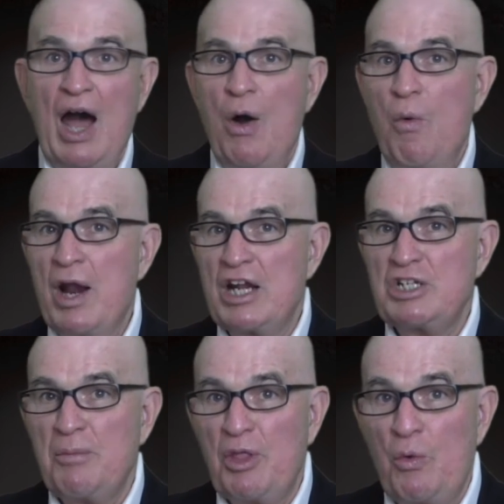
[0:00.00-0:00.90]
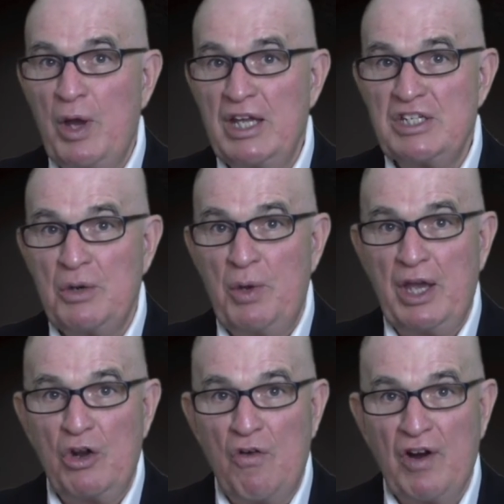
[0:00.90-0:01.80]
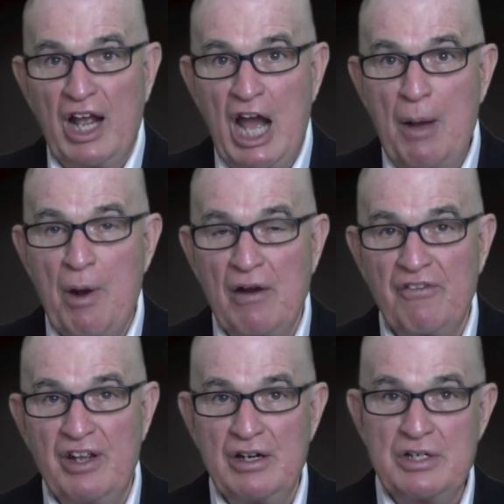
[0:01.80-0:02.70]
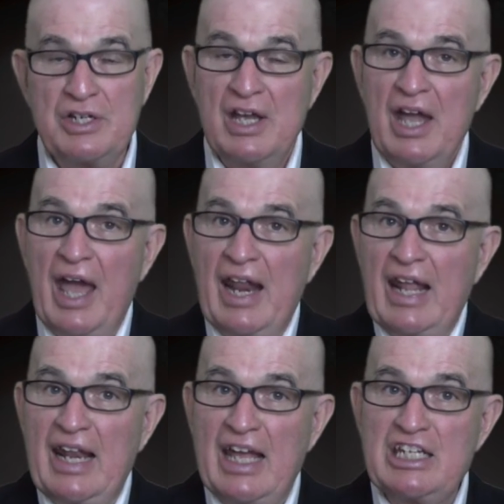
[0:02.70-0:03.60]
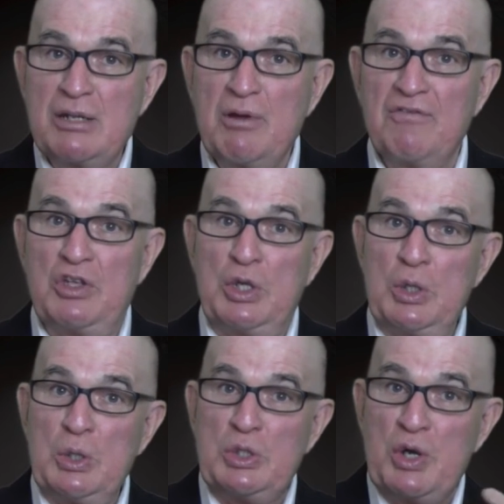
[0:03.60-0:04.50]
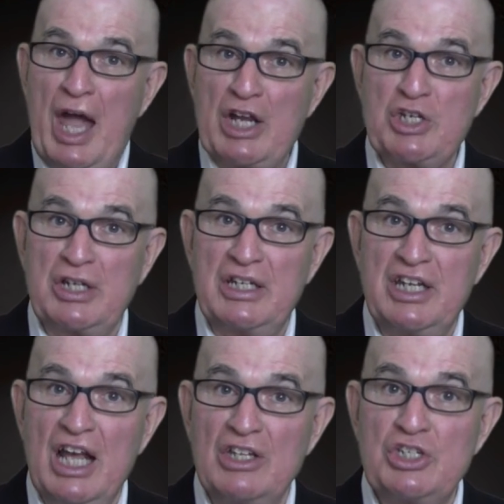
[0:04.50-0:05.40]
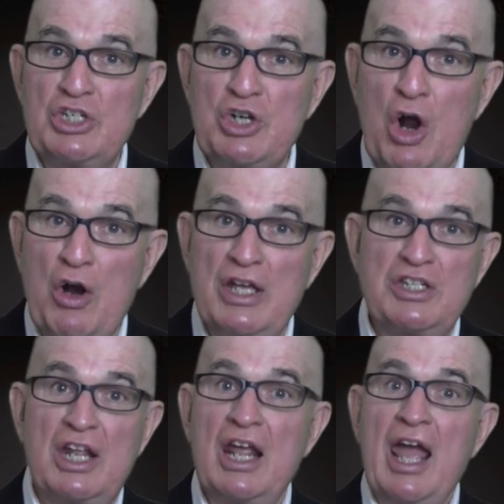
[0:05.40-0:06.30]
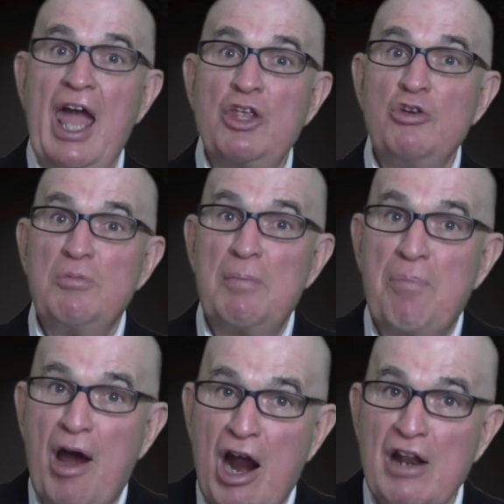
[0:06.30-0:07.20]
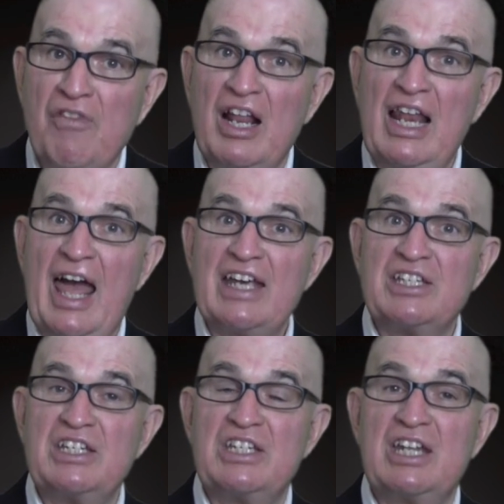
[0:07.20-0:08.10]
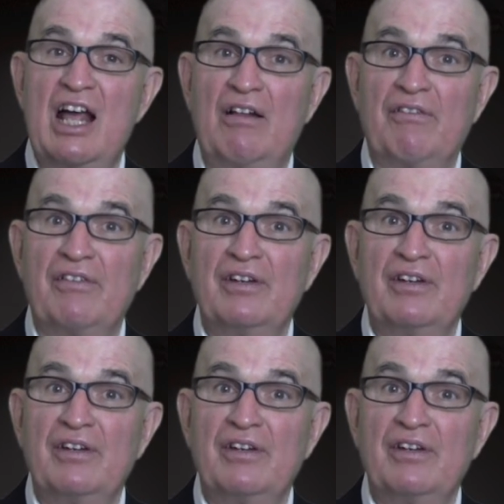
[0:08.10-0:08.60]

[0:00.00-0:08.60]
what are some of the ways that we can overcome our fears? And I'd like some of you to actually tell stories and you be part of the class itself.